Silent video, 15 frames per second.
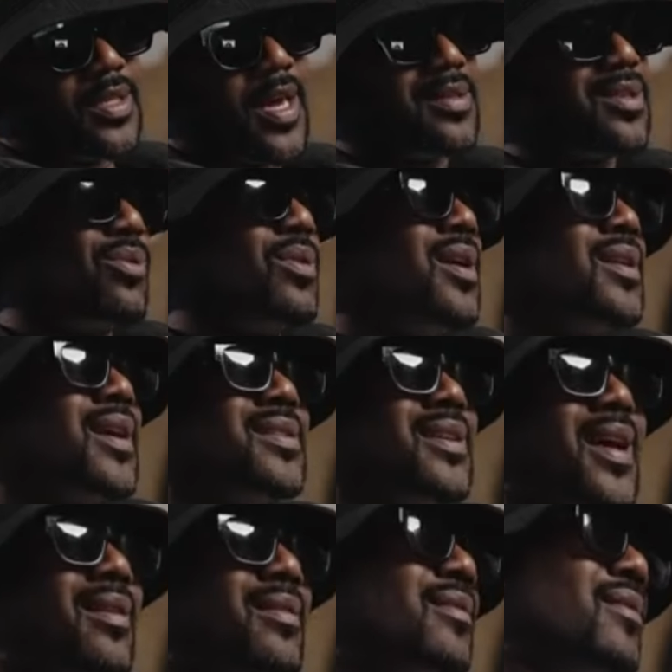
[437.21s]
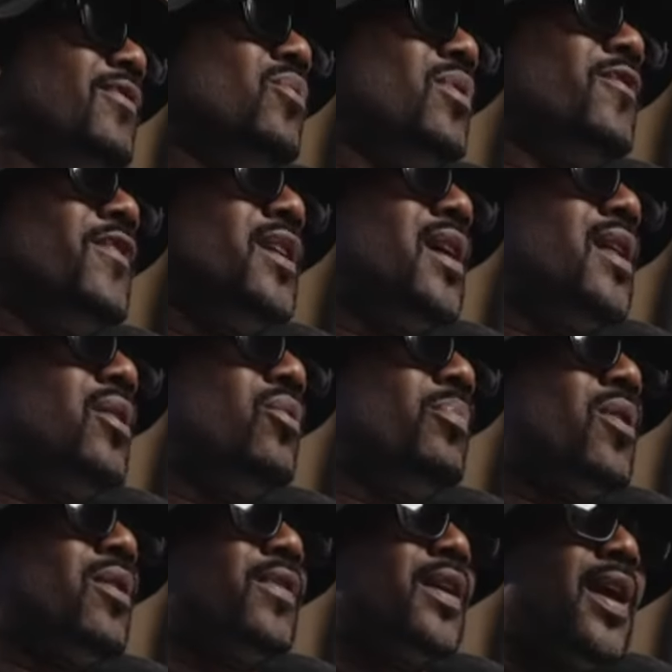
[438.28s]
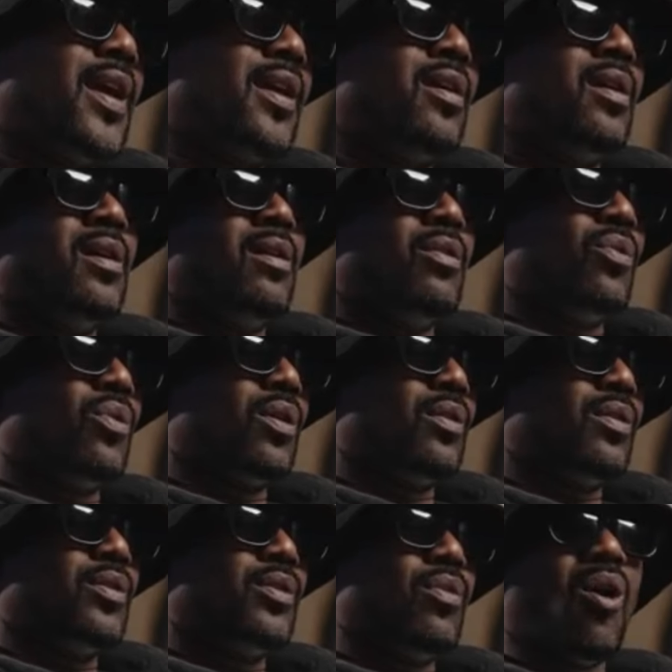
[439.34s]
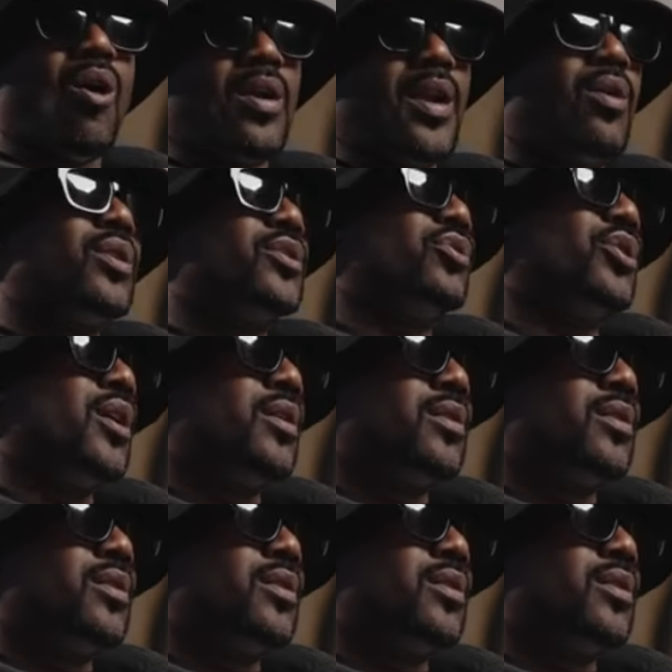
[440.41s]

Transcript: you at church, stop thinking about, if you at